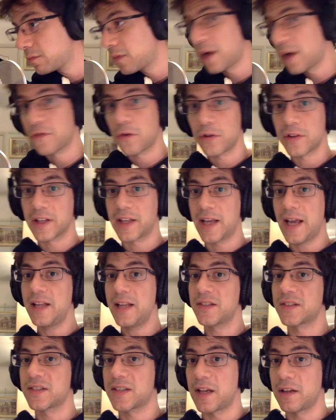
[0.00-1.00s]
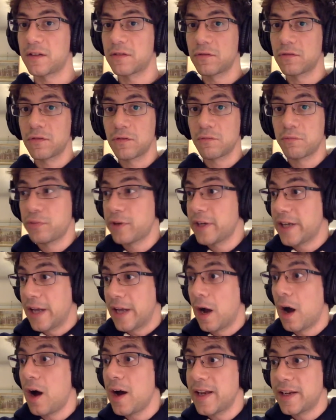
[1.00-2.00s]
I've got the gain set pretty
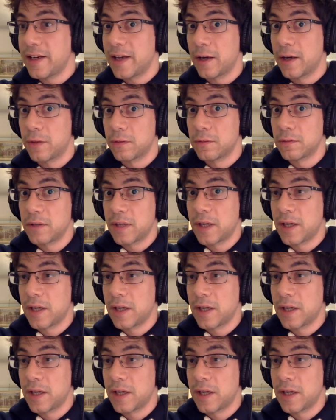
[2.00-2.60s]
high now,